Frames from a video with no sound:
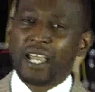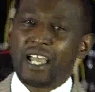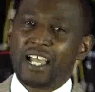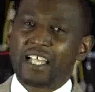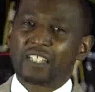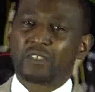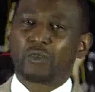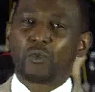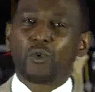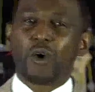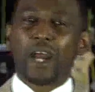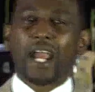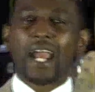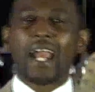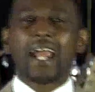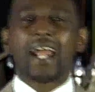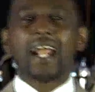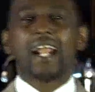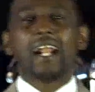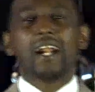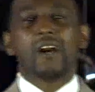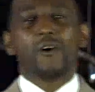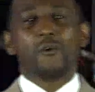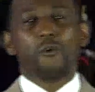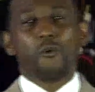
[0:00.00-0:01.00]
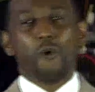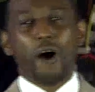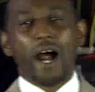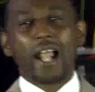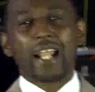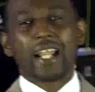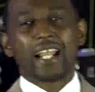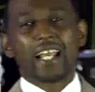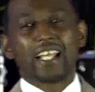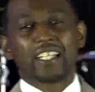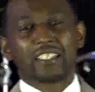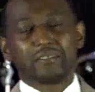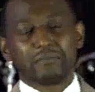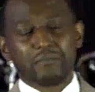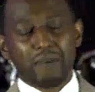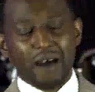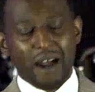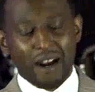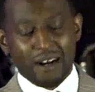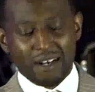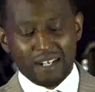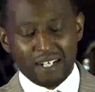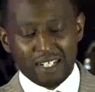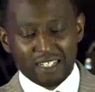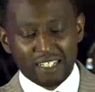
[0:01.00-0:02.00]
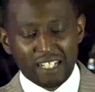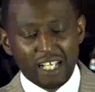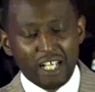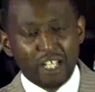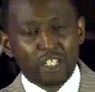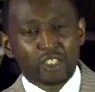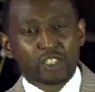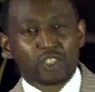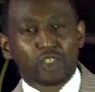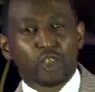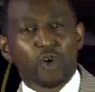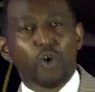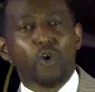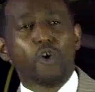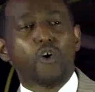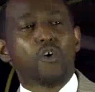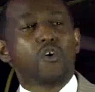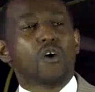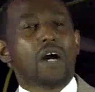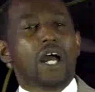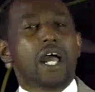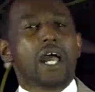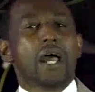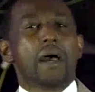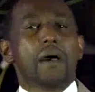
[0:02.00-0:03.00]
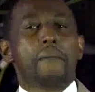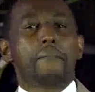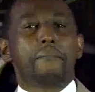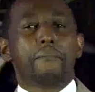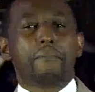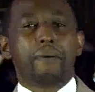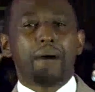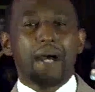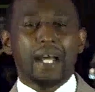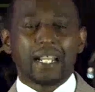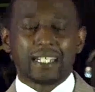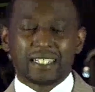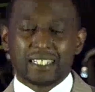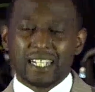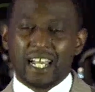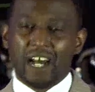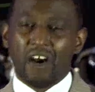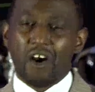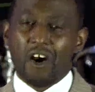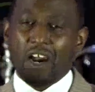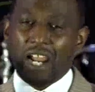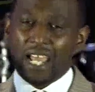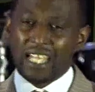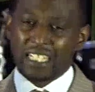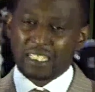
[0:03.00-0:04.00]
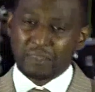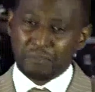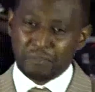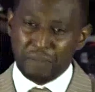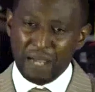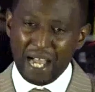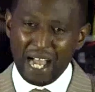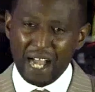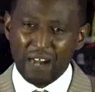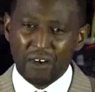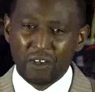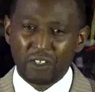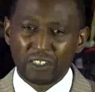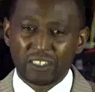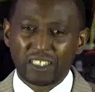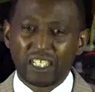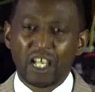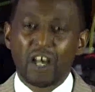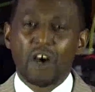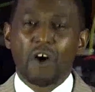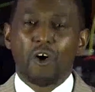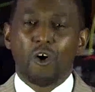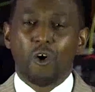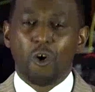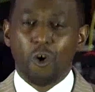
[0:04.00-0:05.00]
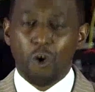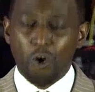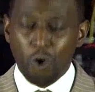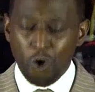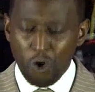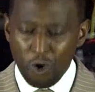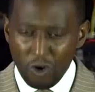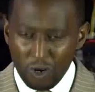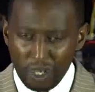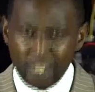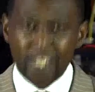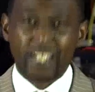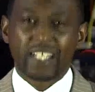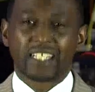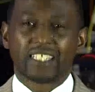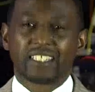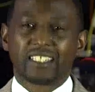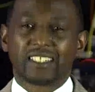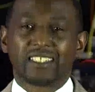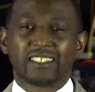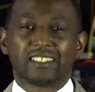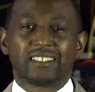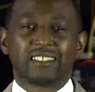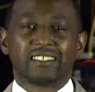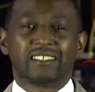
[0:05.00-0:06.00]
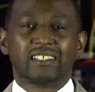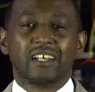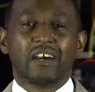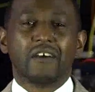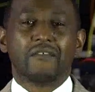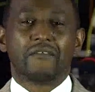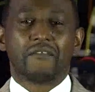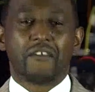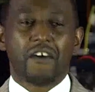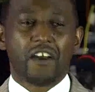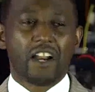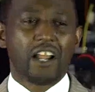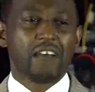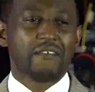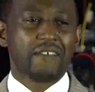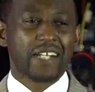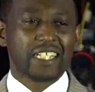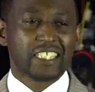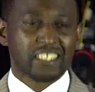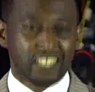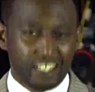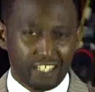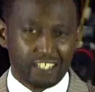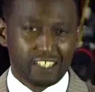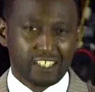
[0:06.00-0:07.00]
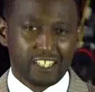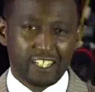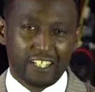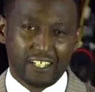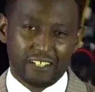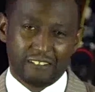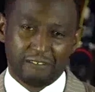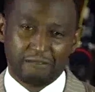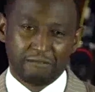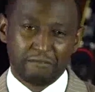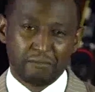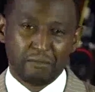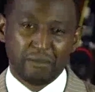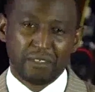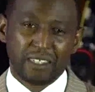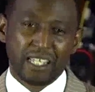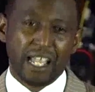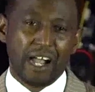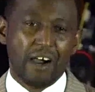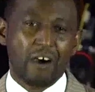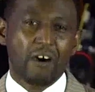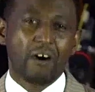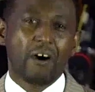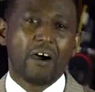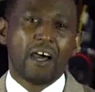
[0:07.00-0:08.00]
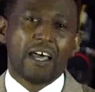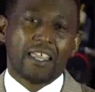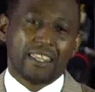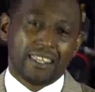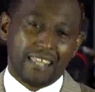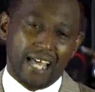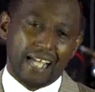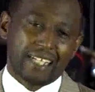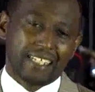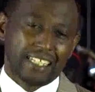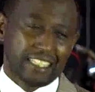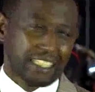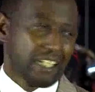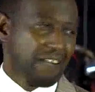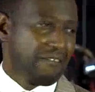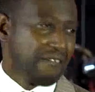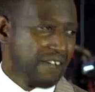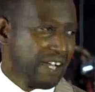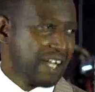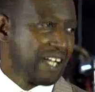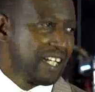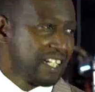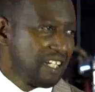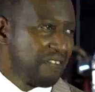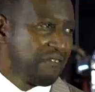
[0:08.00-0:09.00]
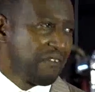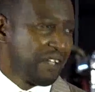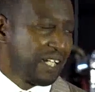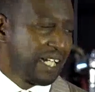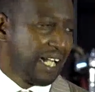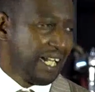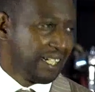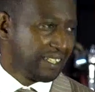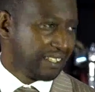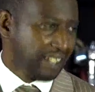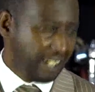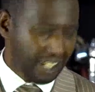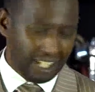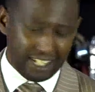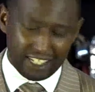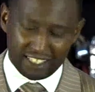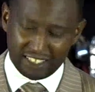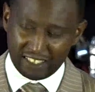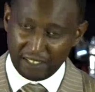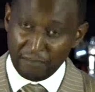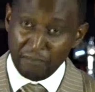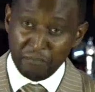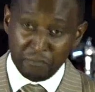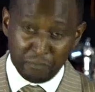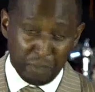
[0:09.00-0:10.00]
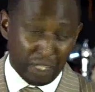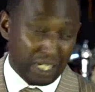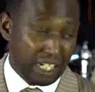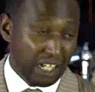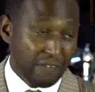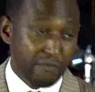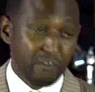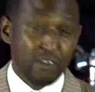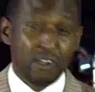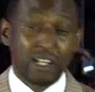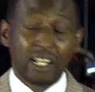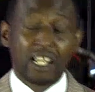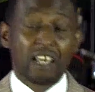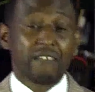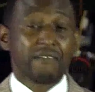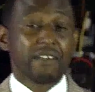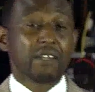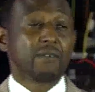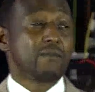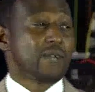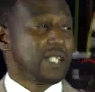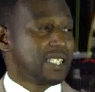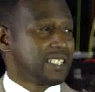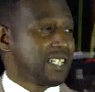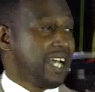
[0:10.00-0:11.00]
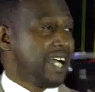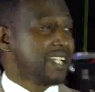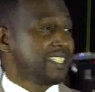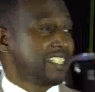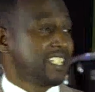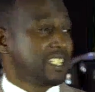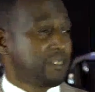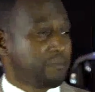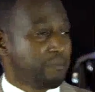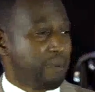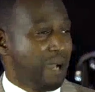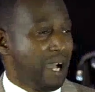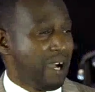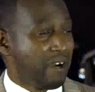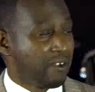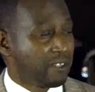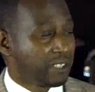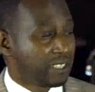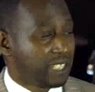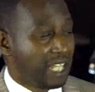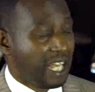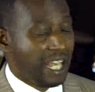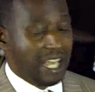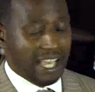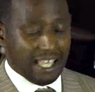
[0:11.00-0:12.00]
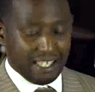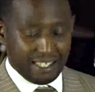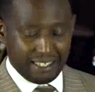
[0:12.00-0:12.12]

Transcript: is where one is married to a partner or a spouse who is forever cheating now, that is a very difficult case. But if you're living with such a spouse,